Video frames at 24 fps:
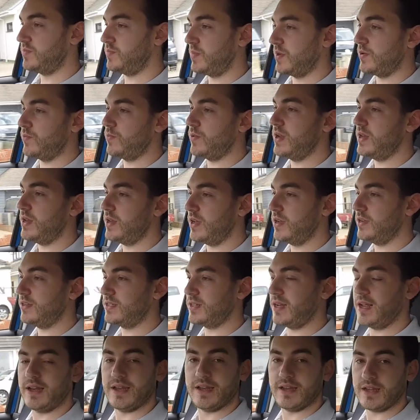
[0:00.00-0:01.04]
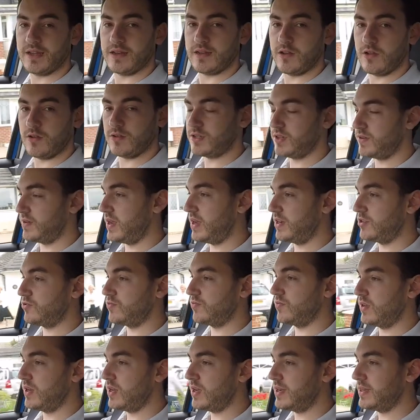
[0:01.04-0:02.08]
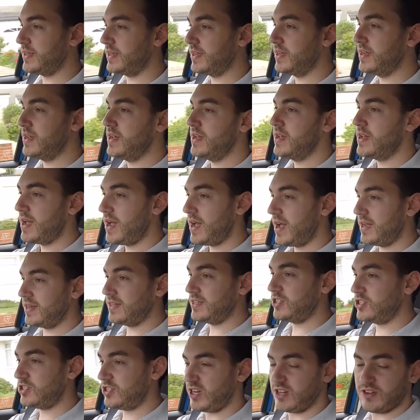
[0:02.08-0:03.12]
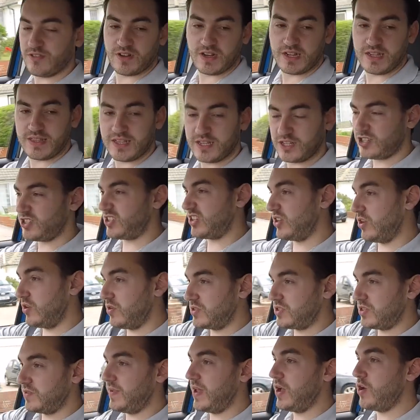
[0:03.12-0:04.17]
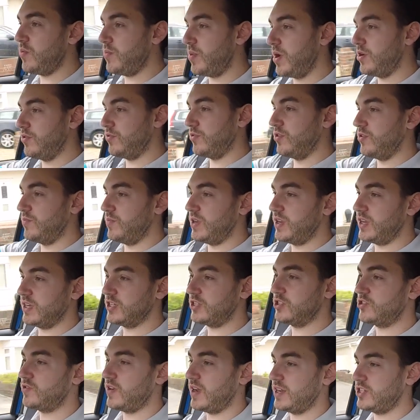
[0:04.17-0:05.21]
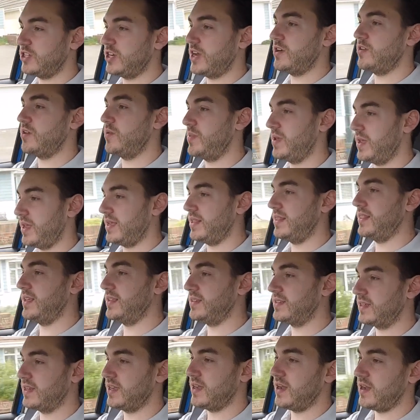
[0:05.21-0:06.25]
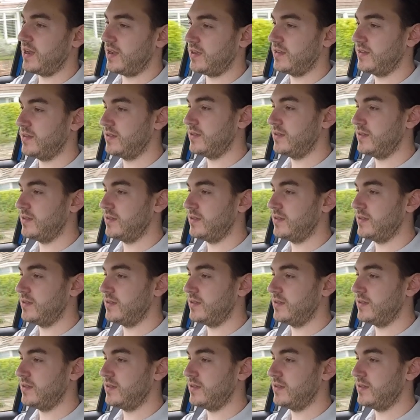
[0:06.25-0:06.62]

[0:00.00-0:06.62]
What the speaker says: big windows letting lots of natural light, and generally there's just lots of elbow room. You can stretch out a bit in this car.